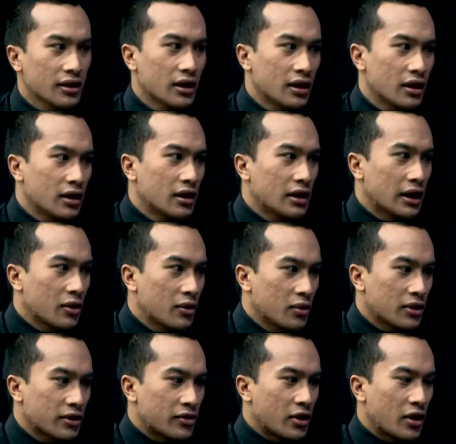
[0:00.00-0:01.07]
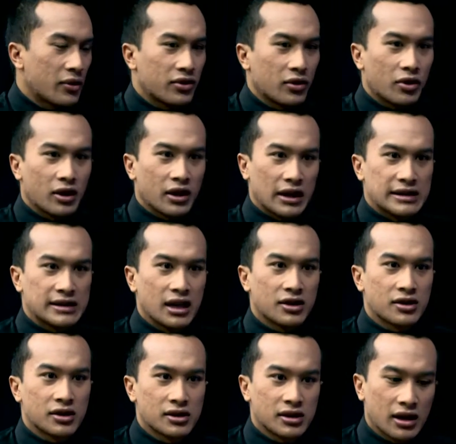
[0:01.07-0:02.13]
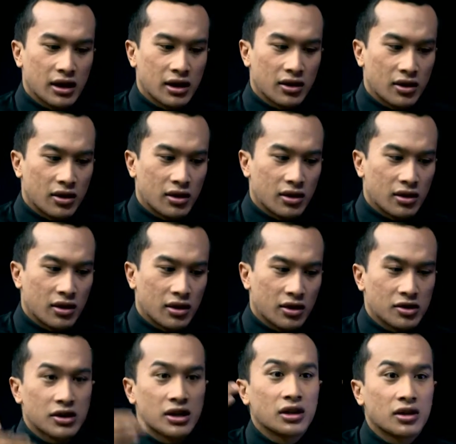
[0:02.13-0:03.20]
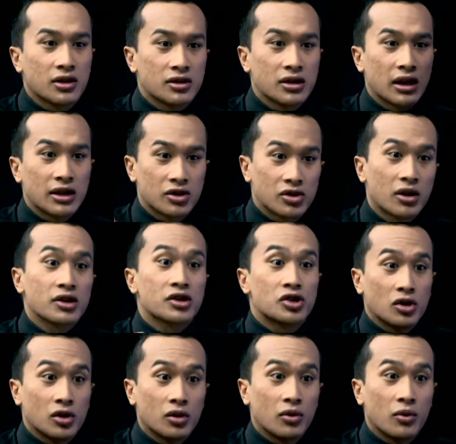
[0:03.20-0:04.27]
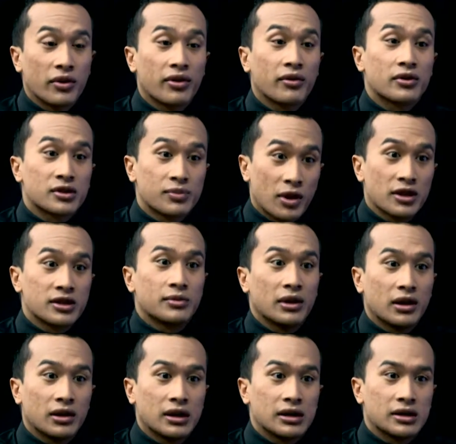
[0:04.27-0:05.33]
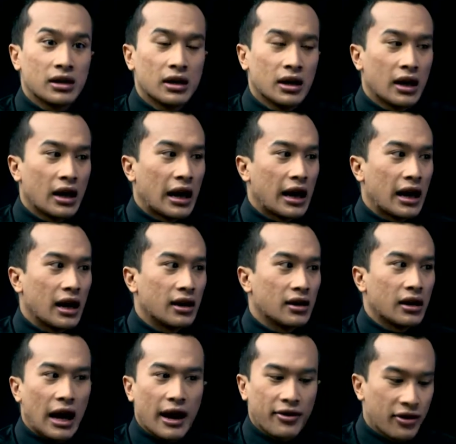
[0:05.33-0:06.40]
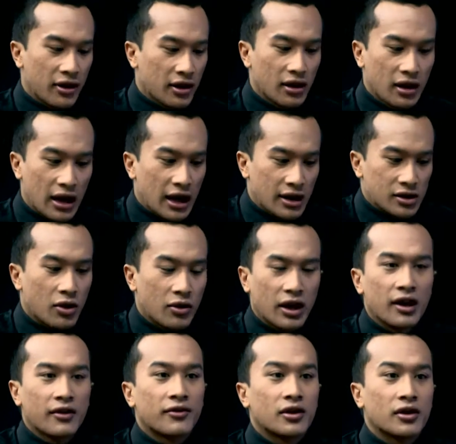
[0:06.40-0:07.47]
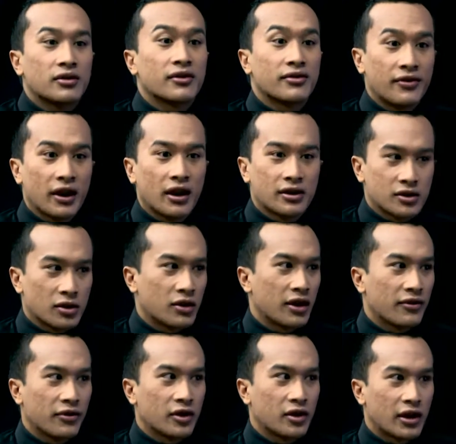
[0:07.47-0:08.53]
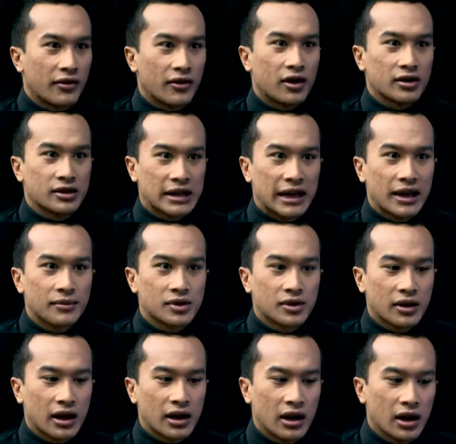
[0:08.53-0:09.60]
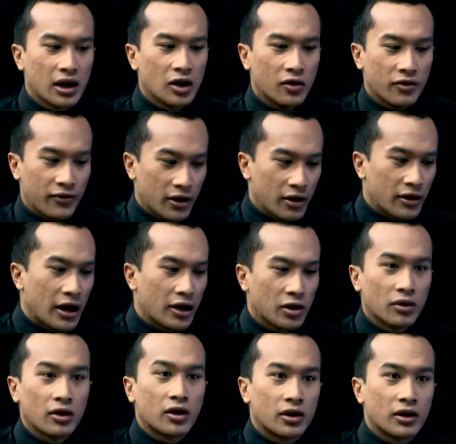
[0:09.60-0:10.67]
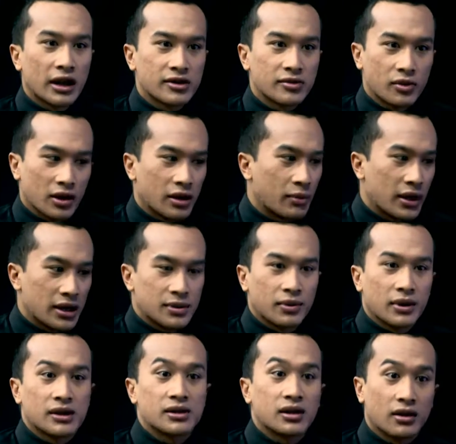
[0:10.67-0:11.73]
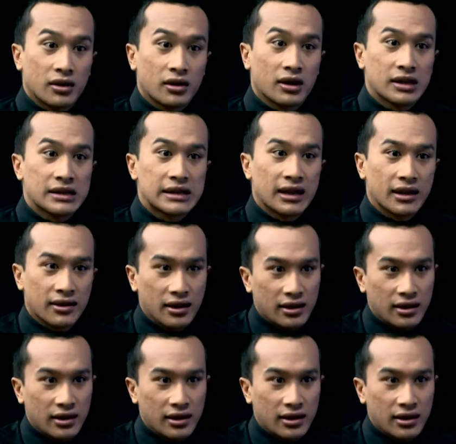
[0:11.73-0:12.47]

like that's great with organizations like your seniors entrust you with responsibilities, and I think it's okay for you to fail. It's okay for you to have a hard time, so that you figure out, you learn. That's where the best place to learn is, and I think